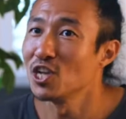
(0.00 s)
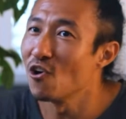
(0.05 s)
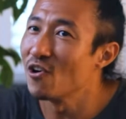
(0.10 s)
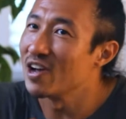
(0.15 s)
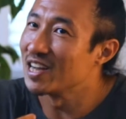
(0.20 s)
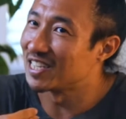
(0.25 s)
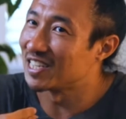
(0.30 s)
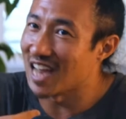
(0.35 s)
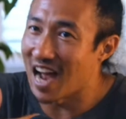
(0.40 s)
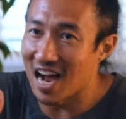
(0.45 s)

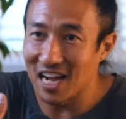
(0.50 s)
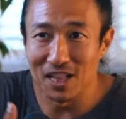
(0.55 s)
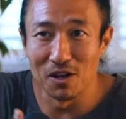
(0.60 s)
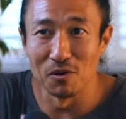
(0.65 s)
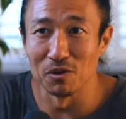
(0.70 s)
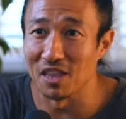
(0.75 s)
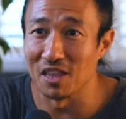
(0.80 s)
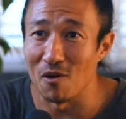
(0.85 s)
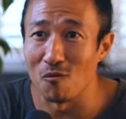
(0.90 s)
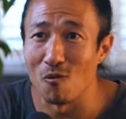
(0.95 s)
know
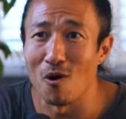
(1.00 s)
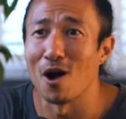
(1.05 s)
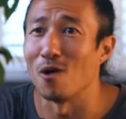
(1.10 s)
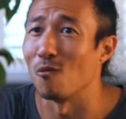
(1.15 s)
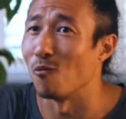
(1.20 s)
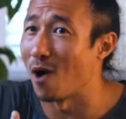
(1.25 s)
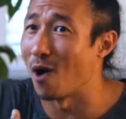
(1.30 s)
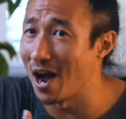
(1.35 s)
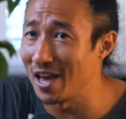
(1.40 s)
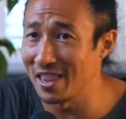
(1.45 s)
exactly what they
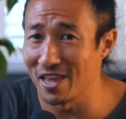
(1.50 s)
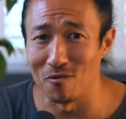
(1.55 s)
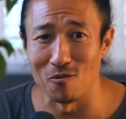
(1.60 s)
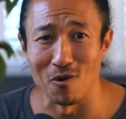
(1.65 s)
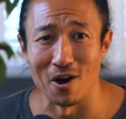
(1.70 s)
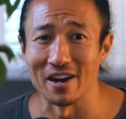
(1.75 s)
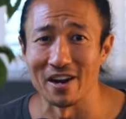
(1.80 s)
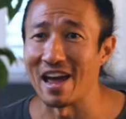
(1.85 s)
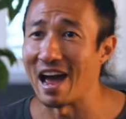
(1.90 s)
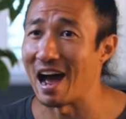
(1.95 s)
want, why they
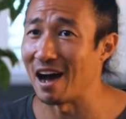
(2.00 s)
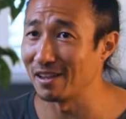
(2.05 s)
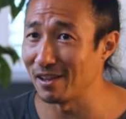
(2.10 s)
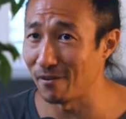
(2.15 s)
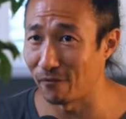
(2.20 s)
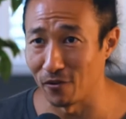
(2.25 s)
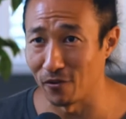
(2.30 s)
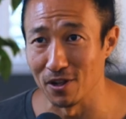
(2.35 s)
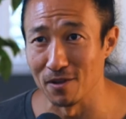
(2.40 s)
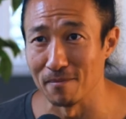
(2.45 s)
want it, how
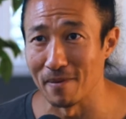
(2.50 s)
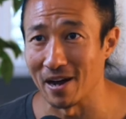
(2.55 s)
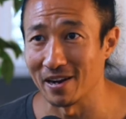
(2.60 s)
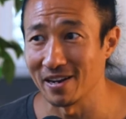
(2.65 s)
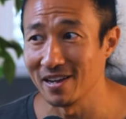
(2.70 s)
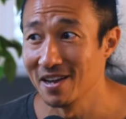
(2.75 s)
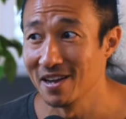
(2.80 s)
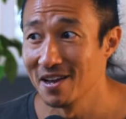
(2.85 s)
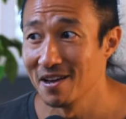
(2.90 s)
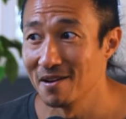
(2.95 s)
they feel
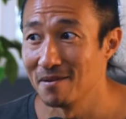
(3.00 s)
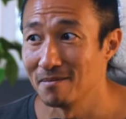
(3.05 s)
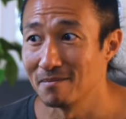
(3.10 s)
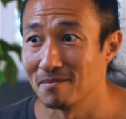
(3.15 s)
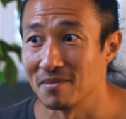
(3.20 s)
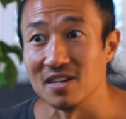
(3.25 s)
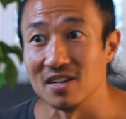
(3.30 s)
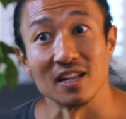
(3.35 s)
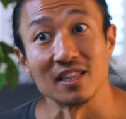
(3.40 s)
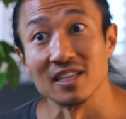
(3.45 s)
about it,
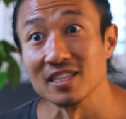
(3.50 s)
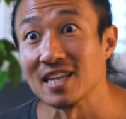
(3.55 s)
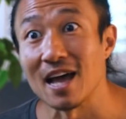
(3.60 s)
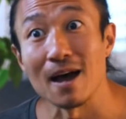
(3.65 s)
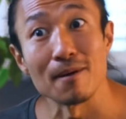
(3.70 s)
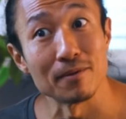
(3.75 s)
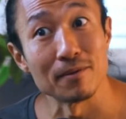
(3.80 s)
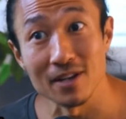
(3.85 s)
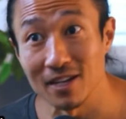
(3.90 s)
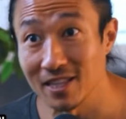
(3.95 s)
but nothing's
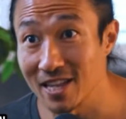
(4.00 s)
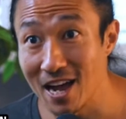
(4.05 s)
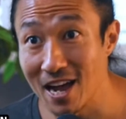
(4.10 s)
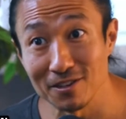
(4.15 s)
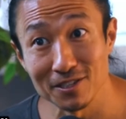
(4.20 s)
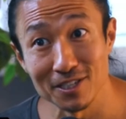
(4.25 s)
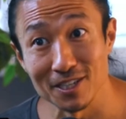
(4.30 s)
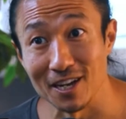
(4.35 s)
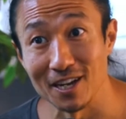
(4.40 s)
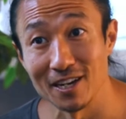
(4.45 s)
happening on the
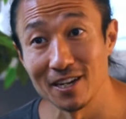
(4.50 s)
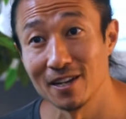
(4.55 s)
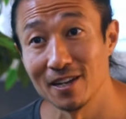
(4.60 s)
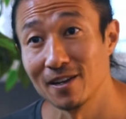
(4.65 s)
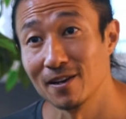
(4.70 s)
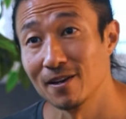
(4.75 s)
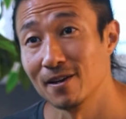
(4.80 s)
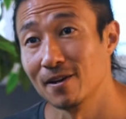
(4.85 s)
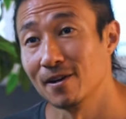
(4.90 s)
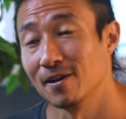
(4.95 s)
outside.
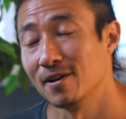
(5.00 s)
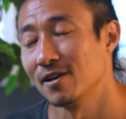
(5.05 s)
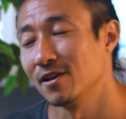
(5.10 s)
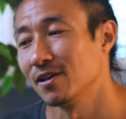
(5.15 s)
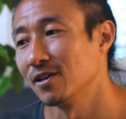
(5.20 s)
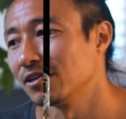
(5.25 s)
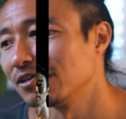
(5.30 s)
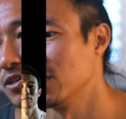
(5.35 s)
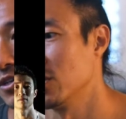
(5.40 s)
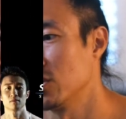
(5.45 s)

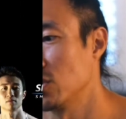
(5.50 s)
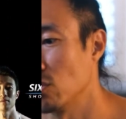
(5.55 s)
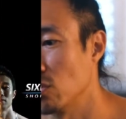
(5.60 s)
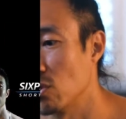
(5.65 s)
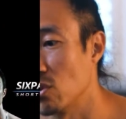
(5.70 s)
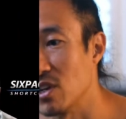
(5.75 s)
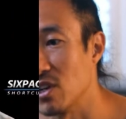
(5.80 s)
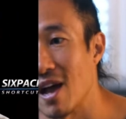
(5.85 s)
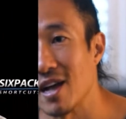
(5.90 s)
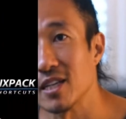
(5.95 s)
So
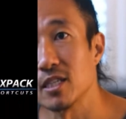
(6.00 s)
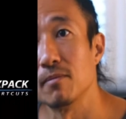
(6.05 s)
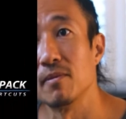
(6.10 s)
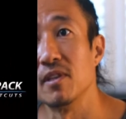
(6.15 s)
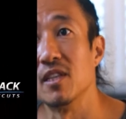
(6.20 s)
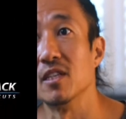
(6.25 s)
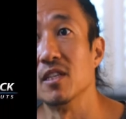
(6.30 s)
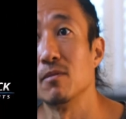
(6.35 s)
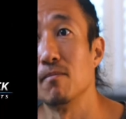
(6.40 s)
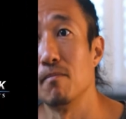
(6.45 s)
there has to
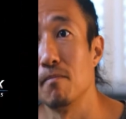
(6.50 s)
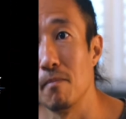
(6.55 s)
be this